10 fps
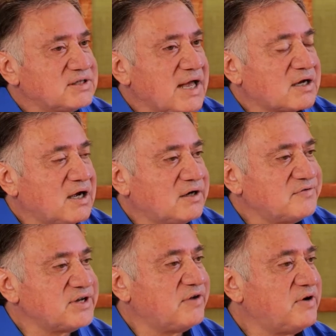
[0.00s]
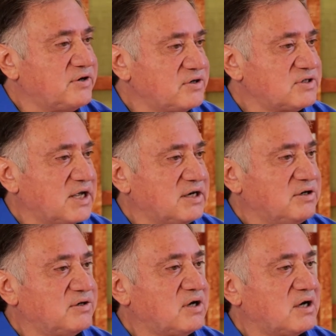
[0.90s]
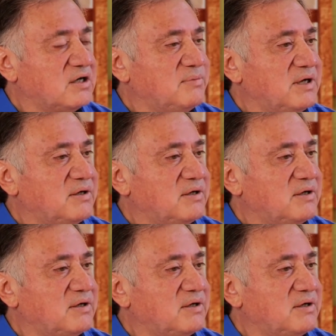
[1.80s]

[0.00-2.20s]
that kind of self-understanding you're talking about.